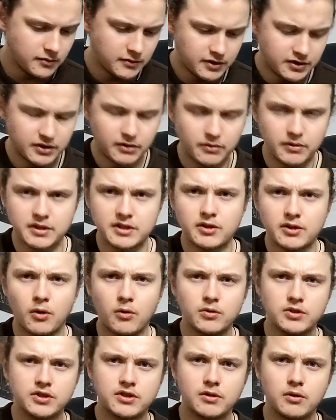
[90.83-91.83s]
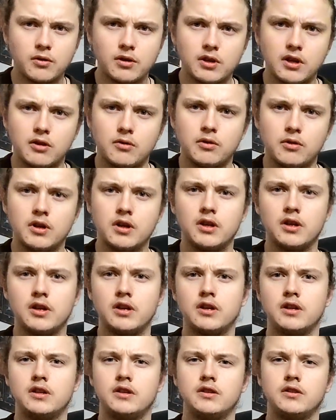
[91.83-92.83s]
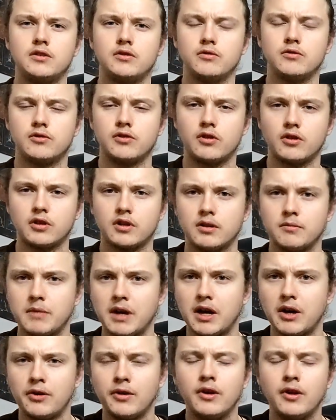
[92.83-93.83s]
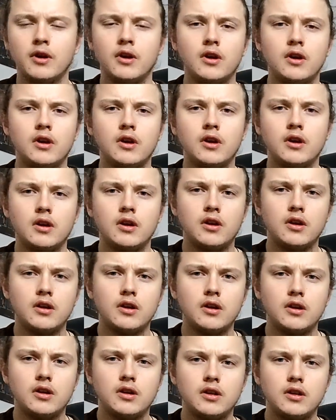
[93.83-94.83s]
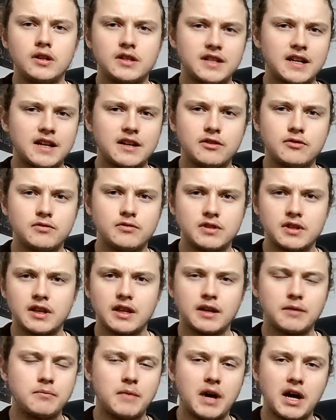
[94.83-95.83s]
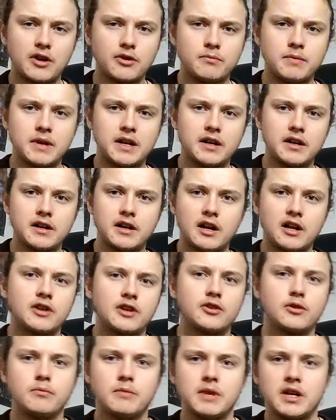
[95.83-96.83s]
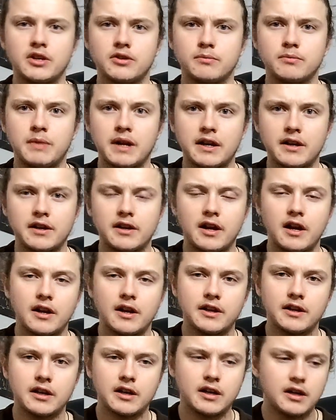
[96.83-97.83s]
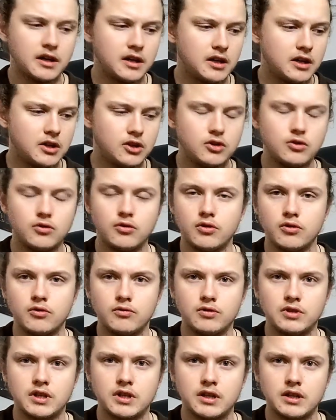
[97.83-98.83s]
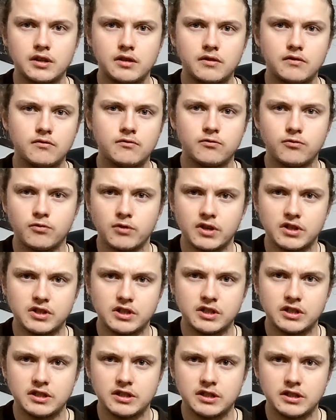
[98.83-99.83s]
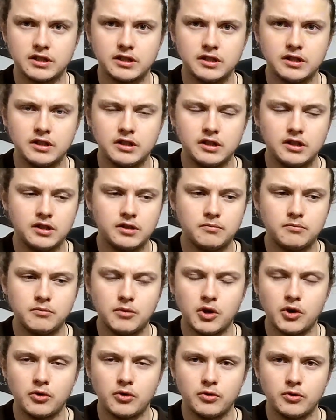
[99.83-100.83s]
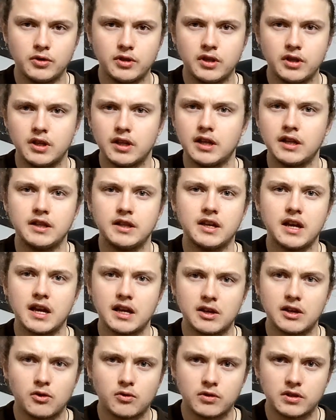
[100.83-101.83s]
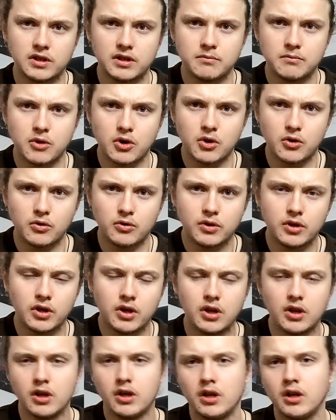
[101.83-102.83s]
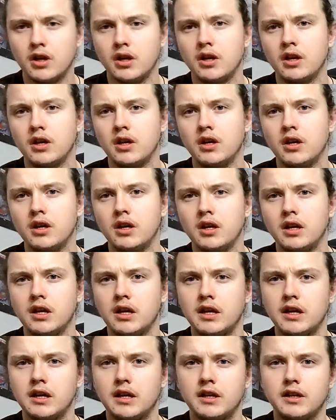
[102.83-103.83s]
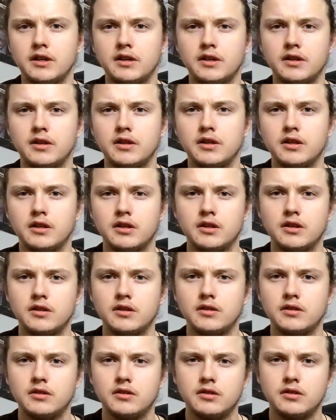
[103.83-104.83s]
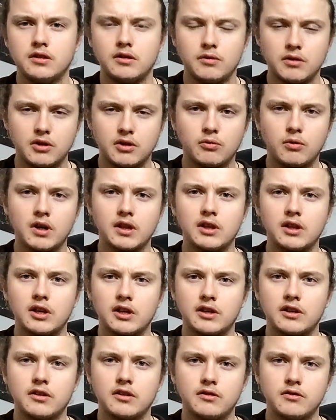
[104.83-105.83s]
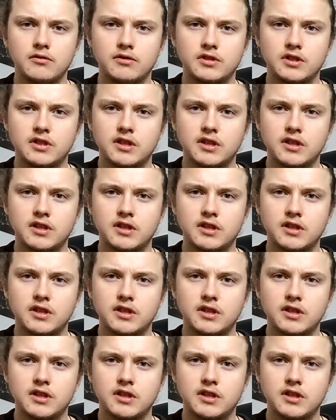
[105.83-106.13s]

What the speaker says: So this whole solo, you're talking about, instead of using like minor pentatonic or major pentatonic, you're using Phrygian mode and the Aeolian mode, and he quite liked those